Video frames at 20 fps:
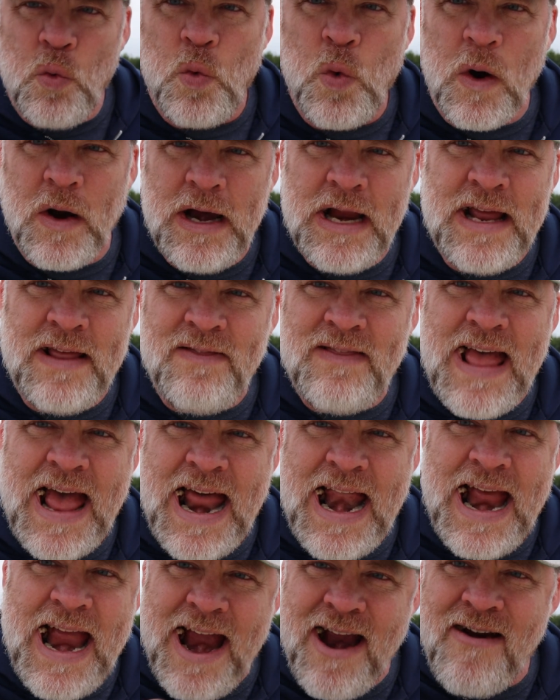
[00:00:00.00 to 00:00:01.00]
were in
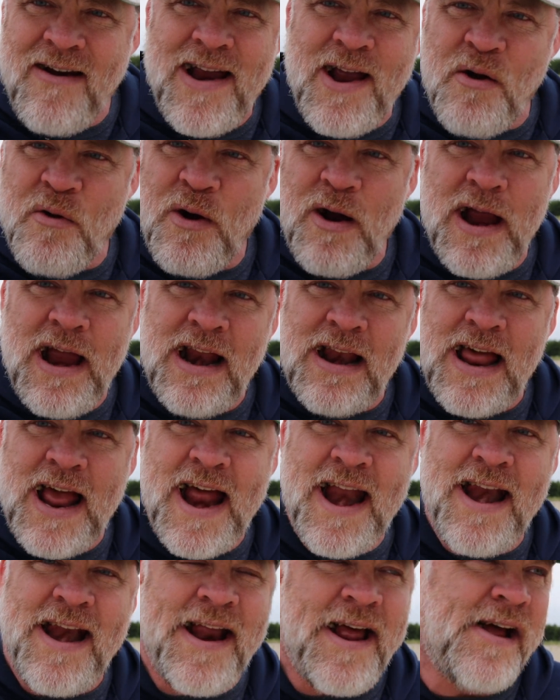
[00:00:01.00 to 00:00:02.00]
that area where he
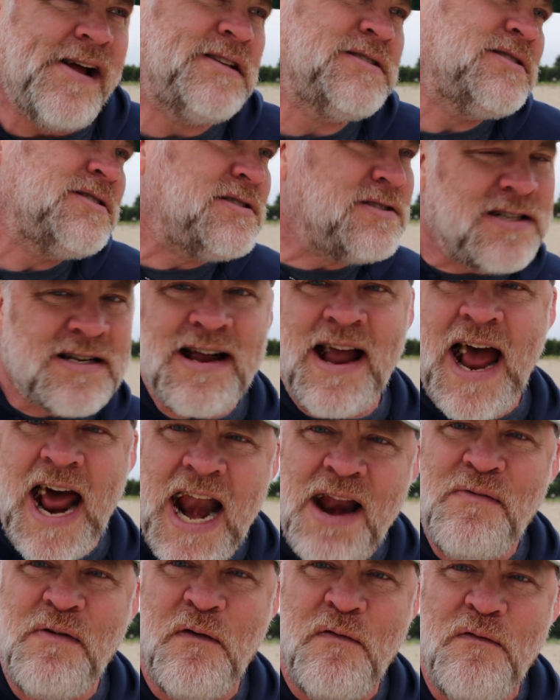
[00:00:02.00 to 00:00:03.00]
landed it.
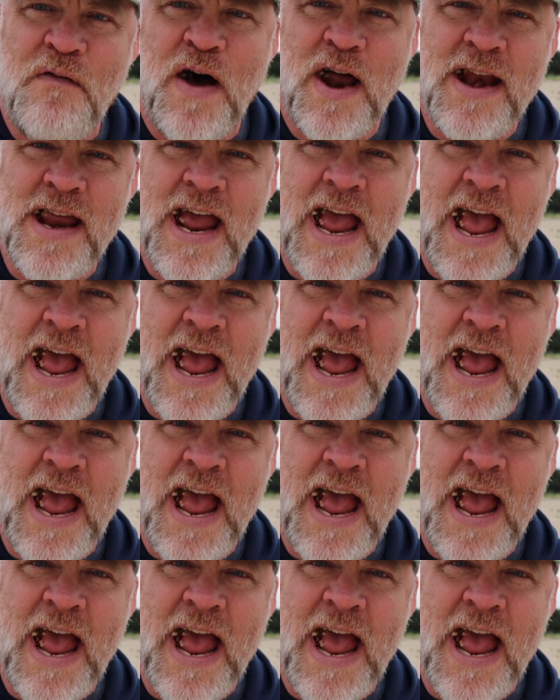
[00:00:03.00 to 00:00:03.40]
Kind of a fun